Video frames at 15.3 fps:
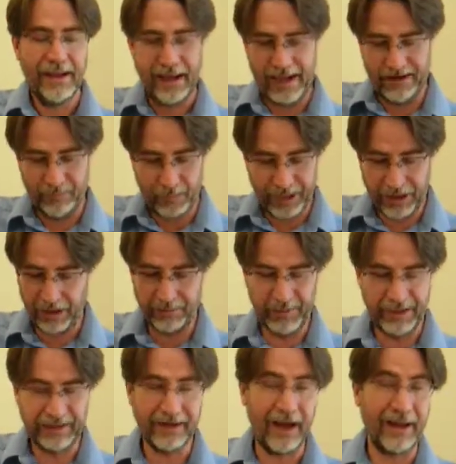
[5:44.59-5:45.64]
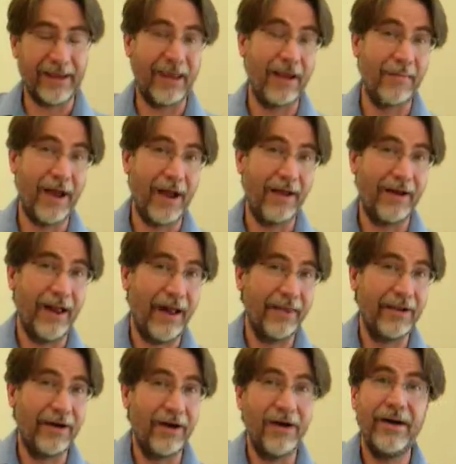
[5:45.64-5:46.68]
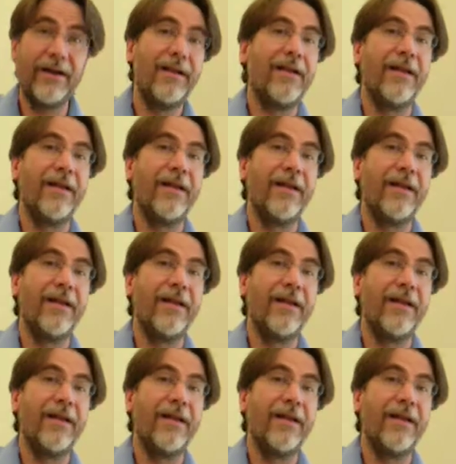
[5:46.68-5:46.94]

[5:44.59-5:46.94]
and we could be talking about other